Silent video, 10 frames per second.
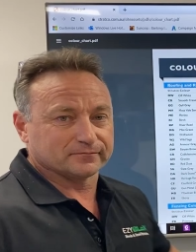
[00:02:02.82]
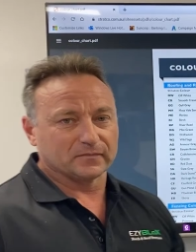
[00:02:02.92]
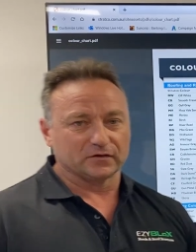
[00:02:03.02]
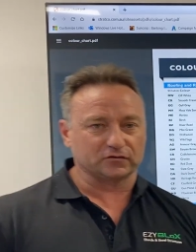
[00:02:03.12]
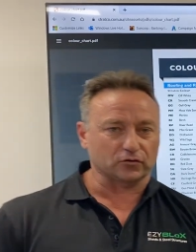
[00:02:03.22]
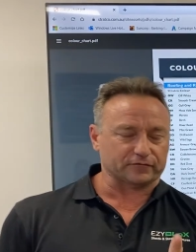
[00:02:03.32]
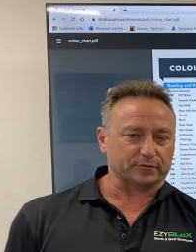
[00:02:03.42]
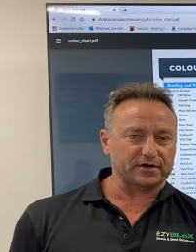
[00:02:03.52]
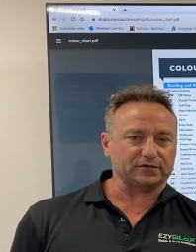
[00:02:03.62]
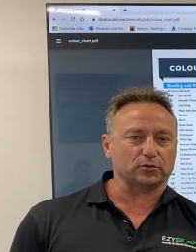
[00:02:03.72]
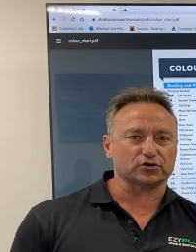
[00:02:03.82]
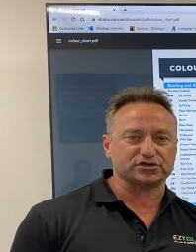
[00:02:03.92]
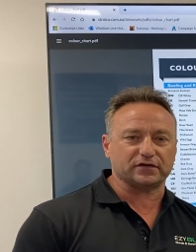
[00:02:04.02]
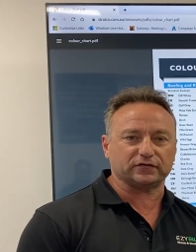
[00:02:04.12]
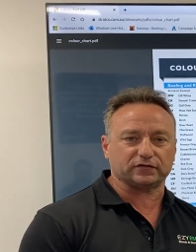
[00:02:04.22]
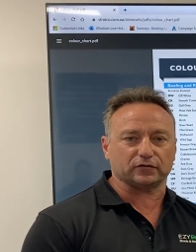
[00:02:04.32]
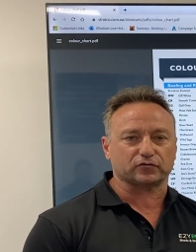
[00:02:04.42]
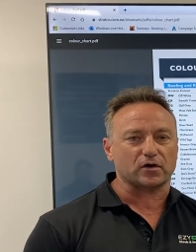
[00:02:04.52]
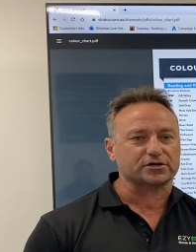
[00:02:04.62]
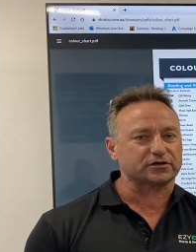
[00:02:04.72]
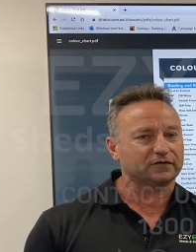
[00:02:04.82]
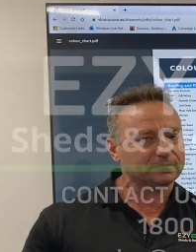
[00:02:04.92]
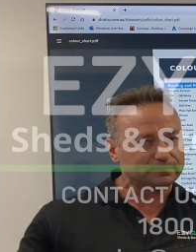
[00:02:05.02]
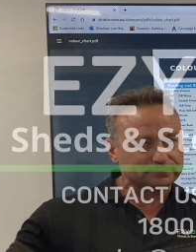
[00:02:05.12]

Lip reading: Scott from EzyBlox Sheds and Steel Structures.